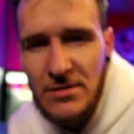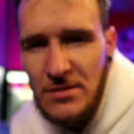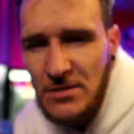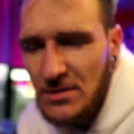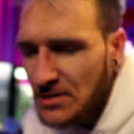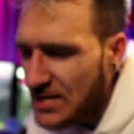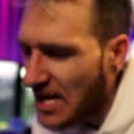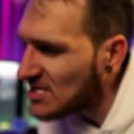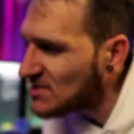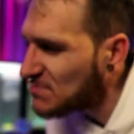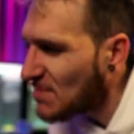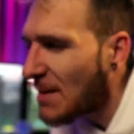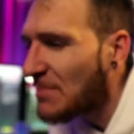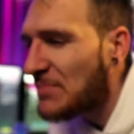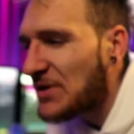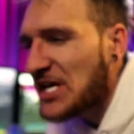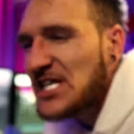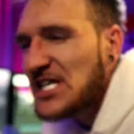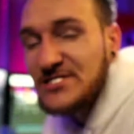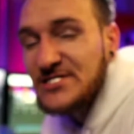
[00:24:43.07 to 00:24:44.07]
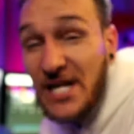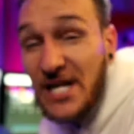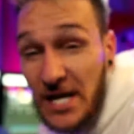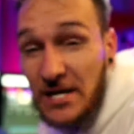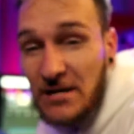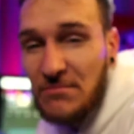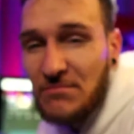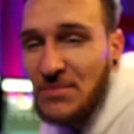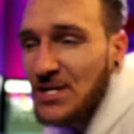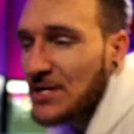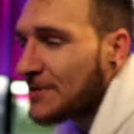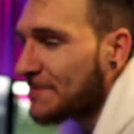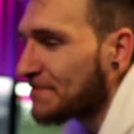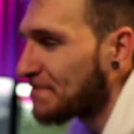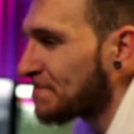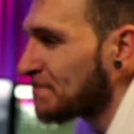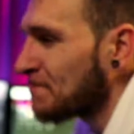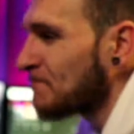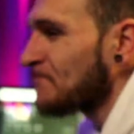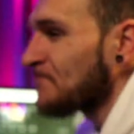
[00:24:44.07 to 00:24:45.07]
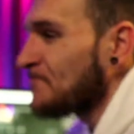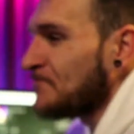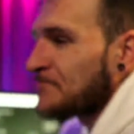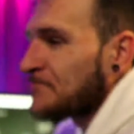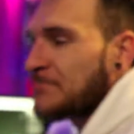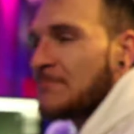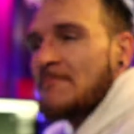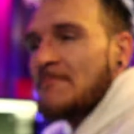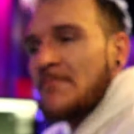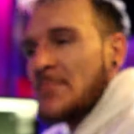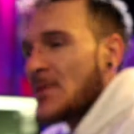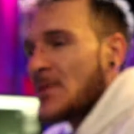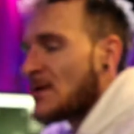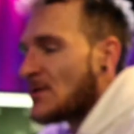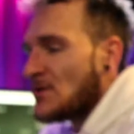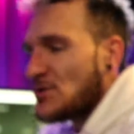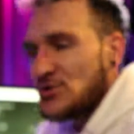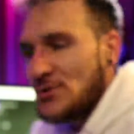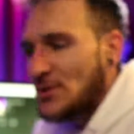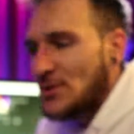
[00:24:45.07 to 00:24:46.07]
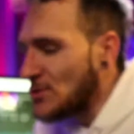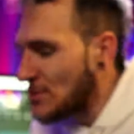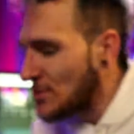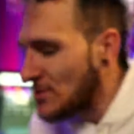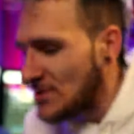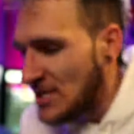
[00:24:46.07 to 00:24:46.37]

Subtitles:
That's my biggest thing, man. Shoo.